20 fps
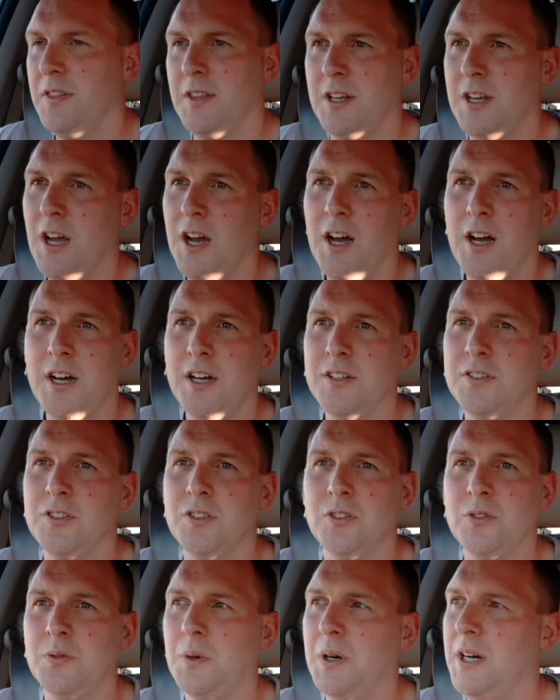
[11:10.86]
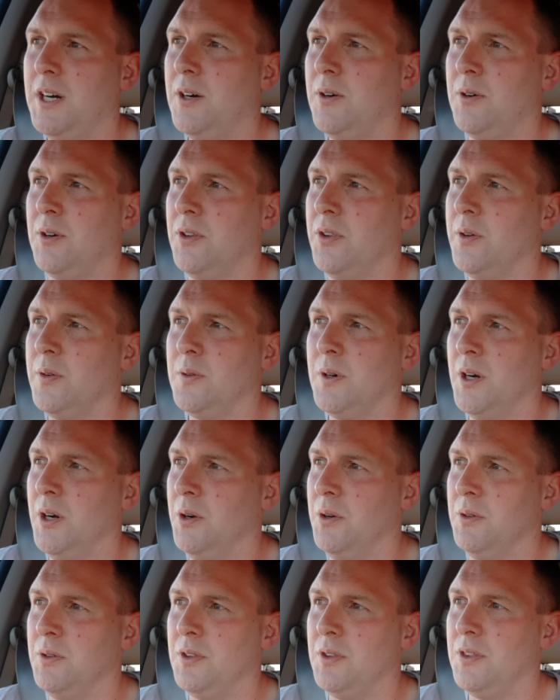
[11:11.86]
The cars as well on the
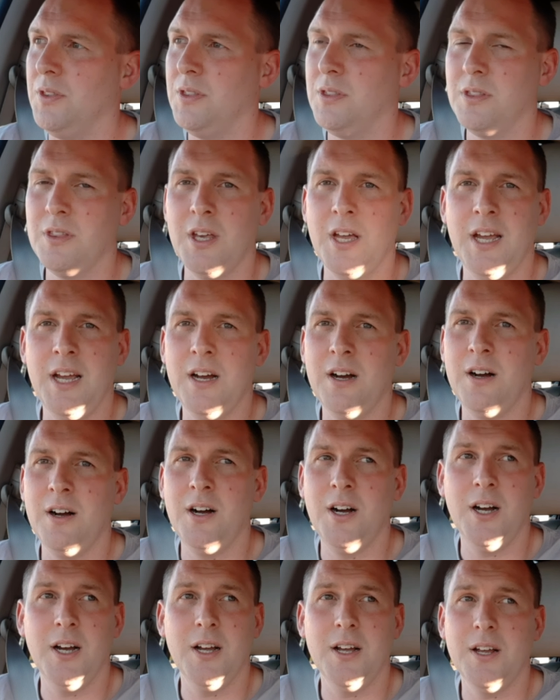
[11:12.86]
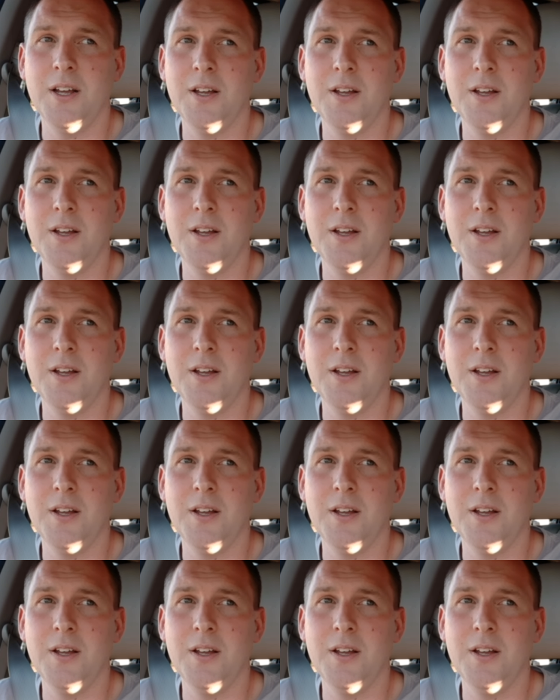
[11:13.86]
road, they are